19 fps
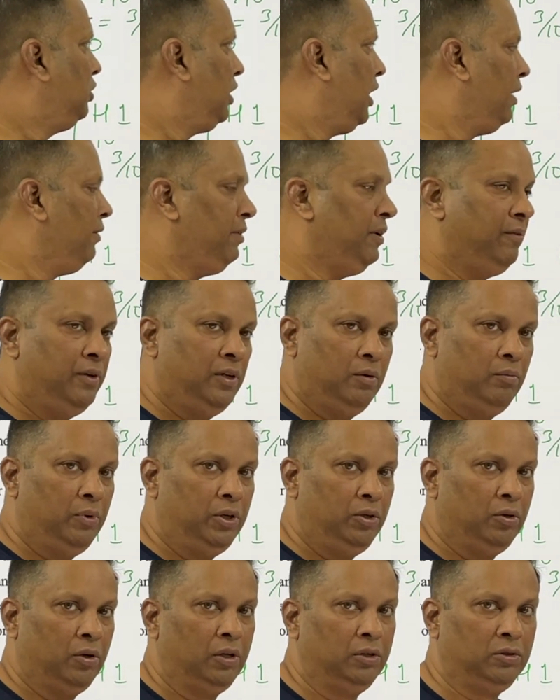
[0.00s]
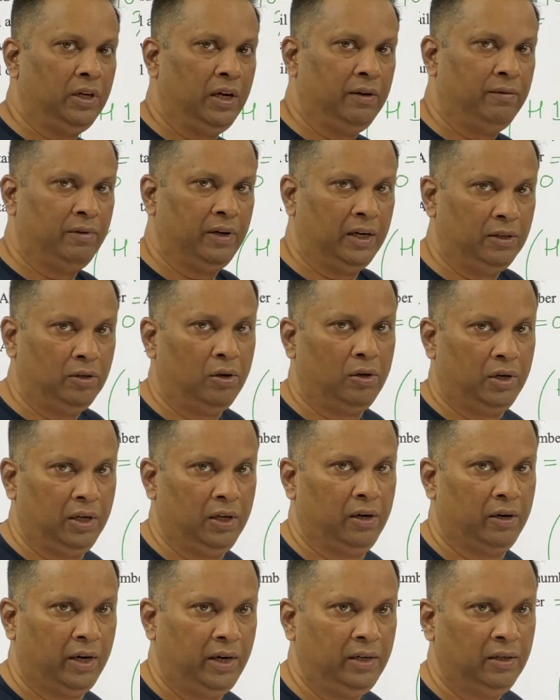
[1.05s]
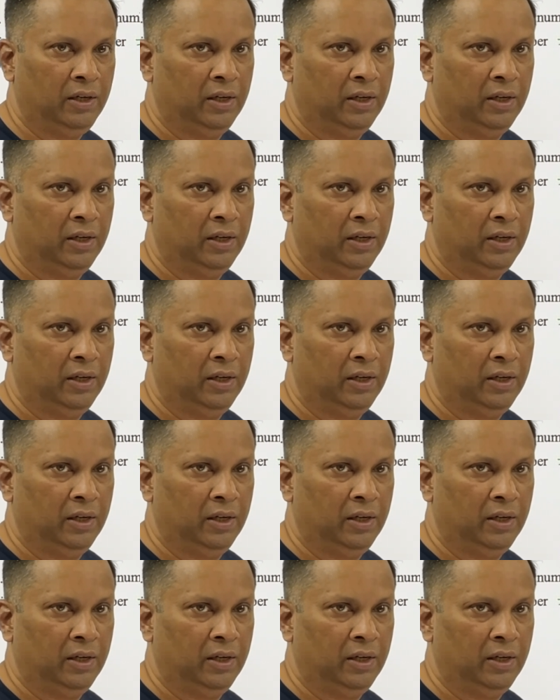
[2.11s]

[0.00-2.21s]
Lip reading: have even number? You also have a head or tail, right?